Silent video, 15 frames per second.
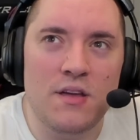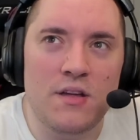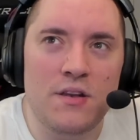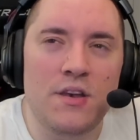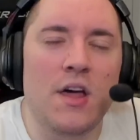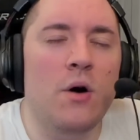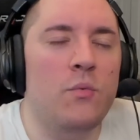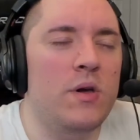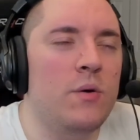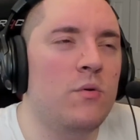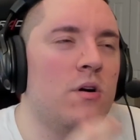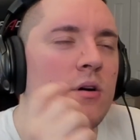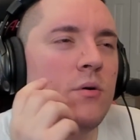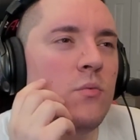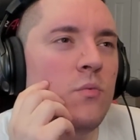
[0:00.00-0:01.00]
no, we
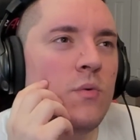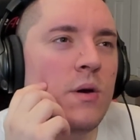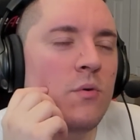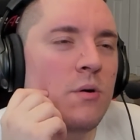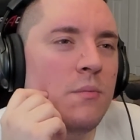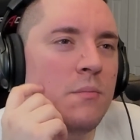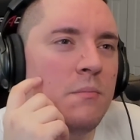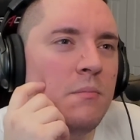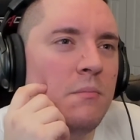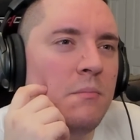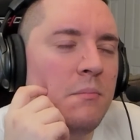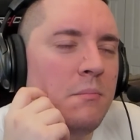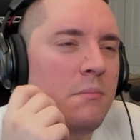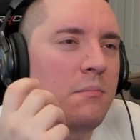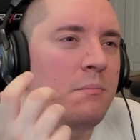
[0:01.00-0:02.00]
were
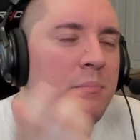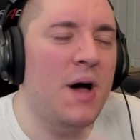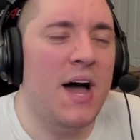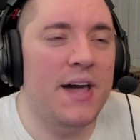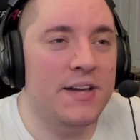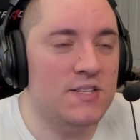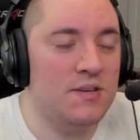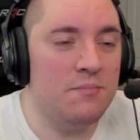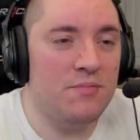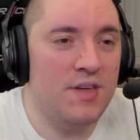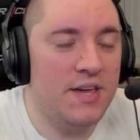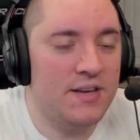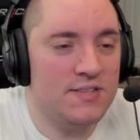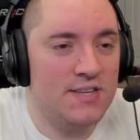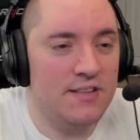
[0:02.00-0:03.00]
buying some
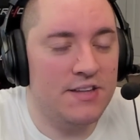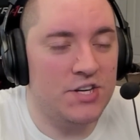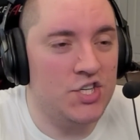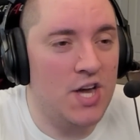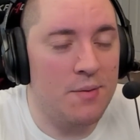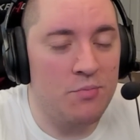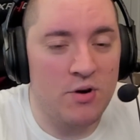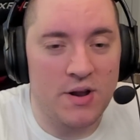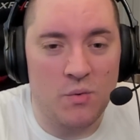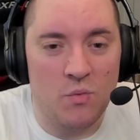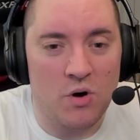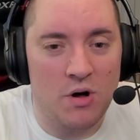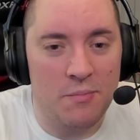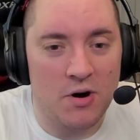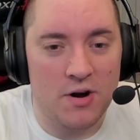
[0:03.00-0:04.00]
things at, like, ShopRite and
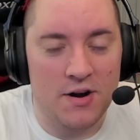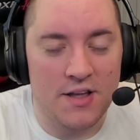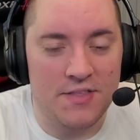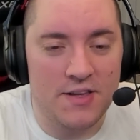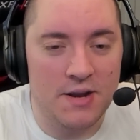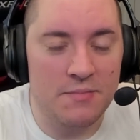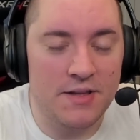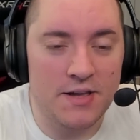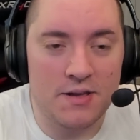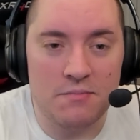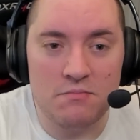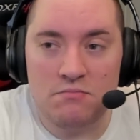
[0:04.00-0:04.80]
Walmart, and then I'm like,